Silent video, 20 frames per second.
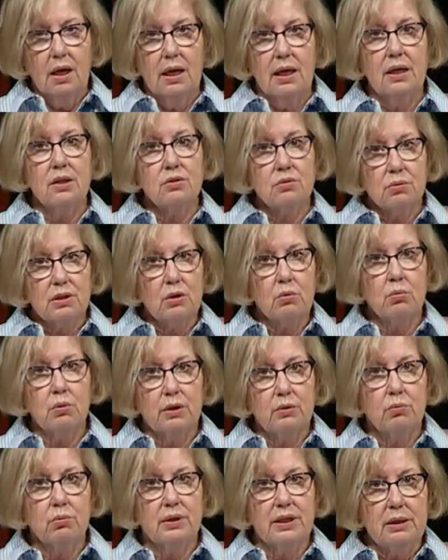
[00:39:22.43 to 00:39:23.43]
Israel
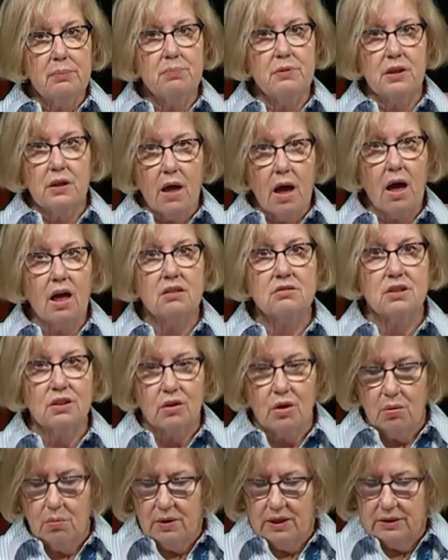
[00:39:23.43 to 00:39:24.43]
would reap the
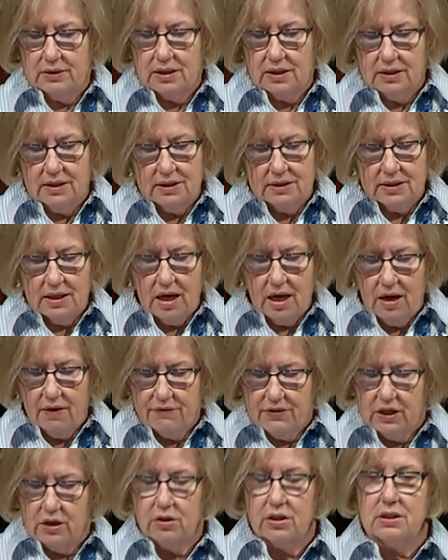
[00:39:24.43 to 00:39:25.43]
consequences
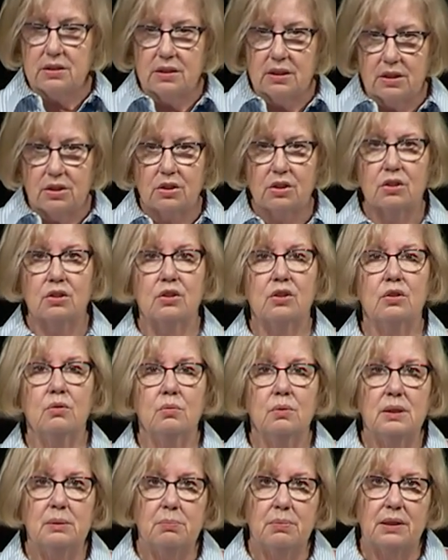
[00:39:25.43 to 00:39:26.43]
of their decision to
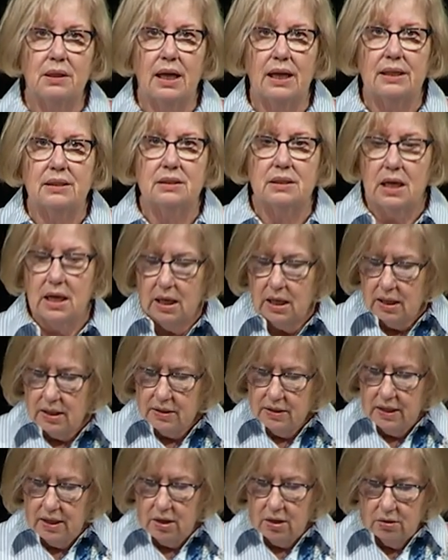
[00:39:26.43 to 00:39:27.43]
replace
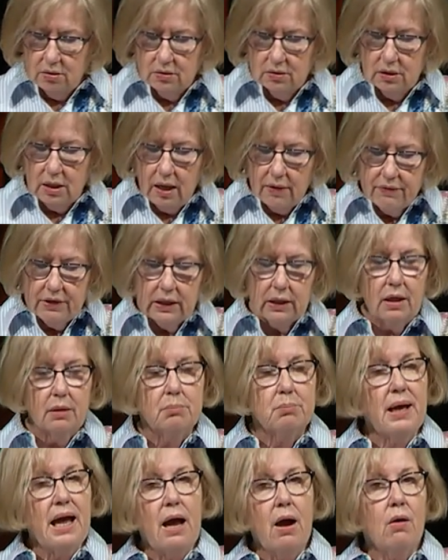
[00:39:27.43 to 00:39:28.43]
their loving
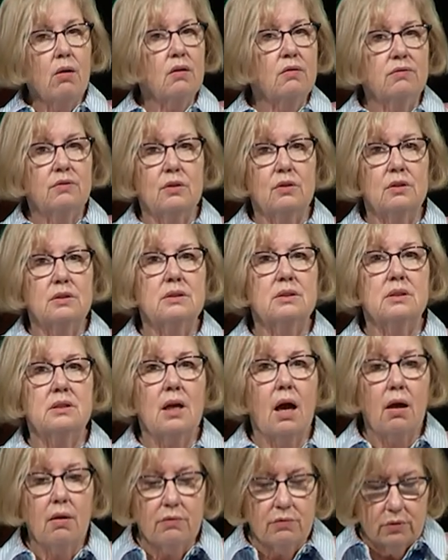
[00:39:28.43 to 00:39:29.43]
and powerful
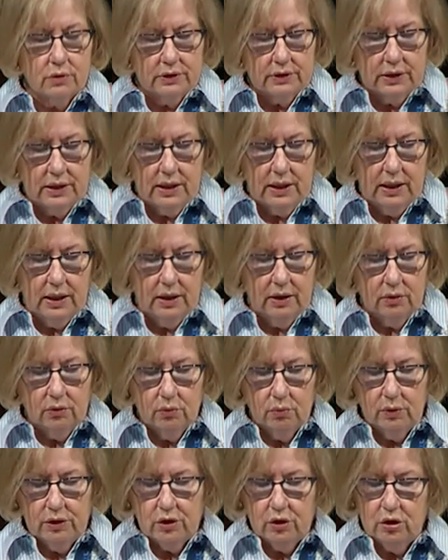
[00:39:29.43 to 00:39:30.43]
sovereign king
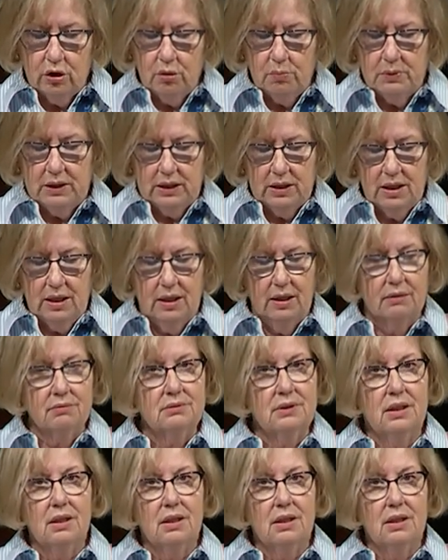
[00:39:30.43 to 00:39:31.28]
with a human king.